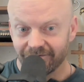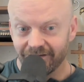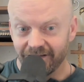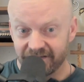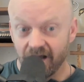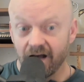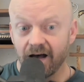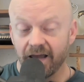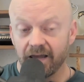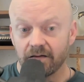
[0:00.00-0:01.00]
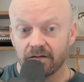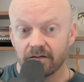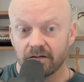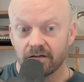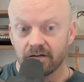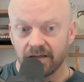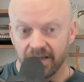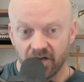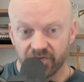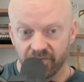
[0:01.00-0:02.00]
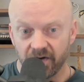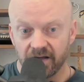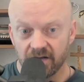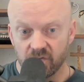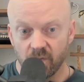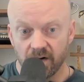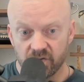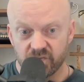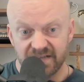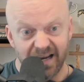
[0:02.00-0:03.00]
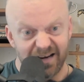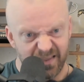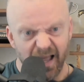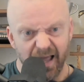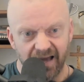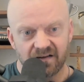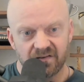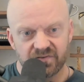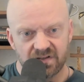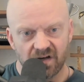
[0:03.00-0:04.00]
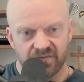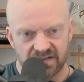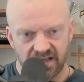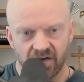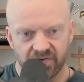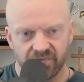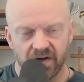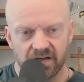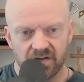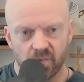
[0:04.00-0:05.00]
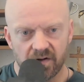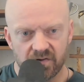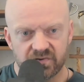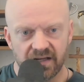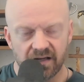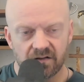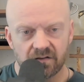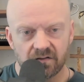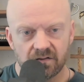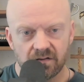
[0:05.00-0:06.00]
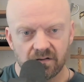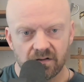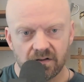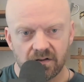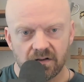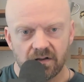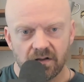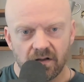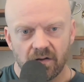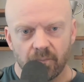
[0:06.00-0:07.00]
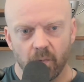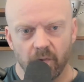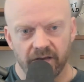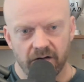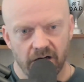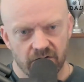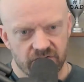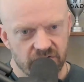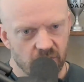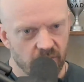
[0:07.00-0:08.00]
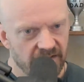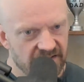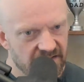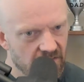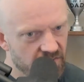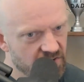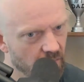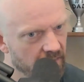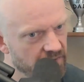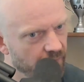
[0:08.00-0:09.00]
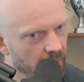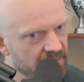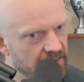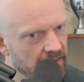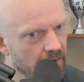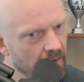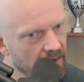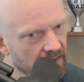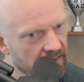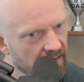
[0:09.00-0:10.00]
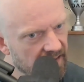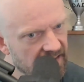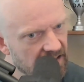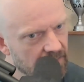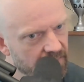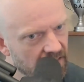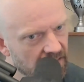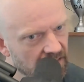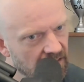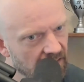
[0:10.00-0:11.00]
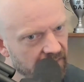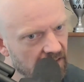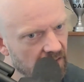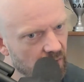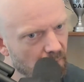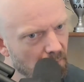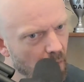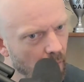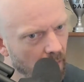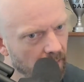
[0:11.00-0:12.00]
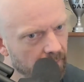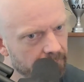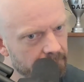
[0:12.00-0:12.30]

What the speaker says: is high, calcifying you where you stand. The active stuff is calcifying you where you stand. But what do the doctors do when they see your storage form is low? They keep giving you more.